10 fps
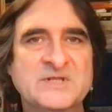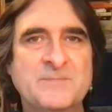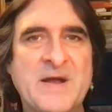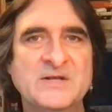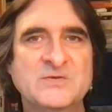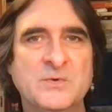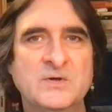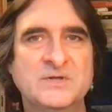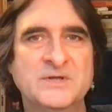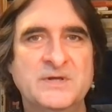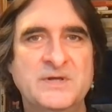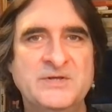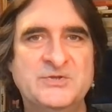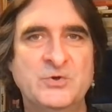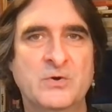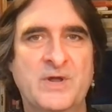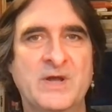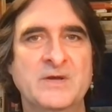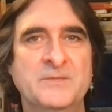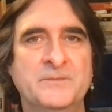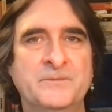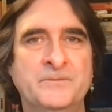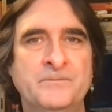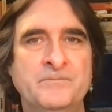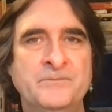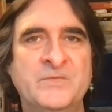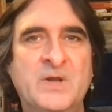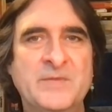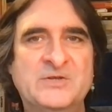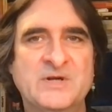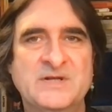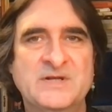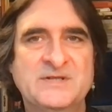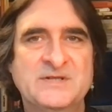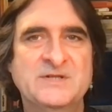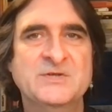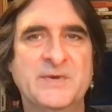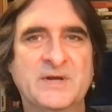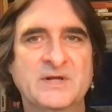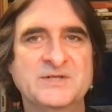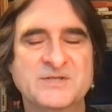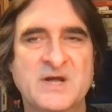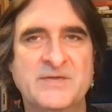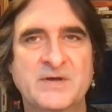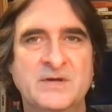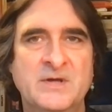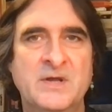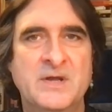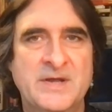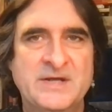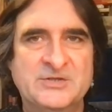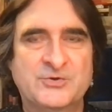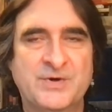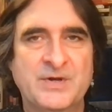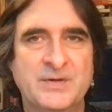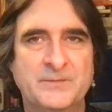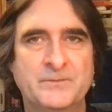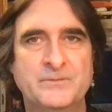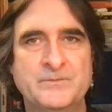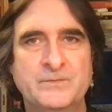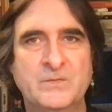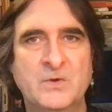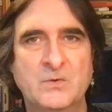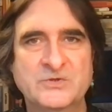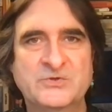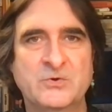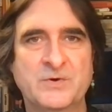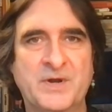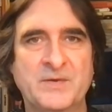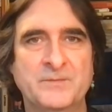Spanish word historia can be translated into English as either history or story.